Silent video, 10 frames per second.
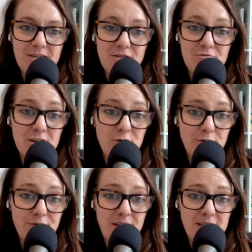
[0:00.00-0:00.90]
three
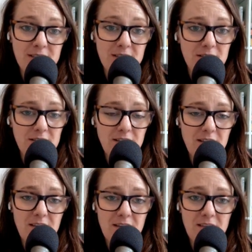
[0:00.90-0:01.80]
core phases. I
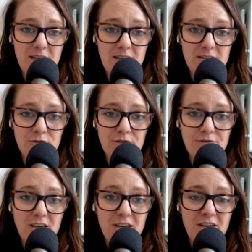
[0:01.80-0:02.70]
think there's sort of
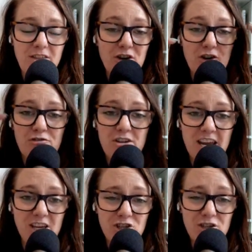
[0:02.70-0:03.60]
the
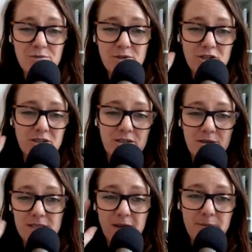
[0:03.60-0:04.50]
creation, which can
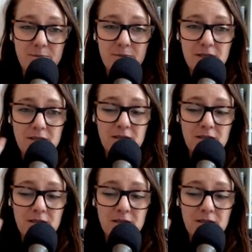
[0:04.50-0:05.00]
sometimes be